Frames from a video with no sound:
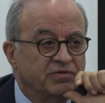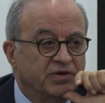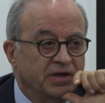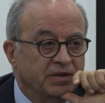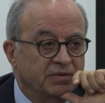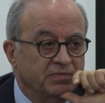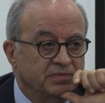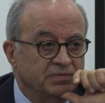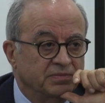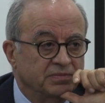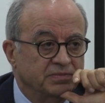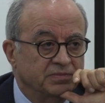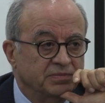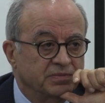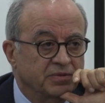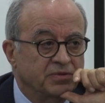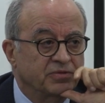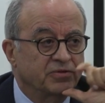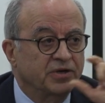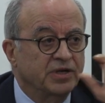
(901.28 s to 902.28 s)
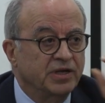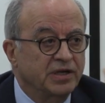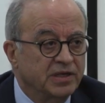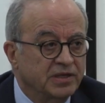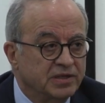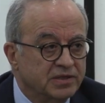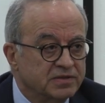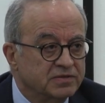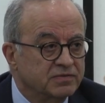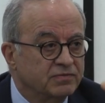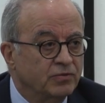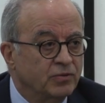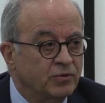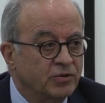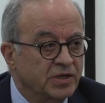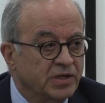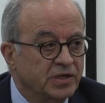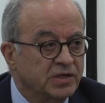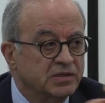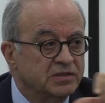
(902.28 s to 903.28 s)
frame. 3 years,
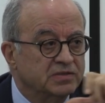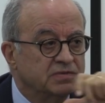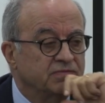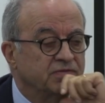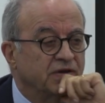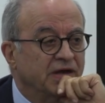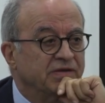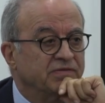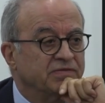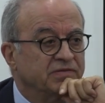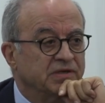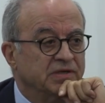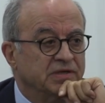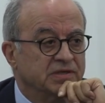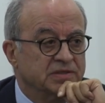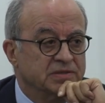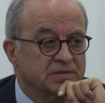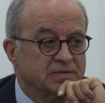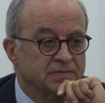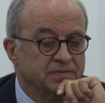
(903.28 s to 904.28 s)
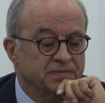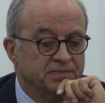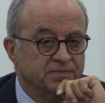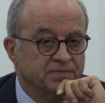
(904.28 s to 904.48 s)
4 years, 5 years.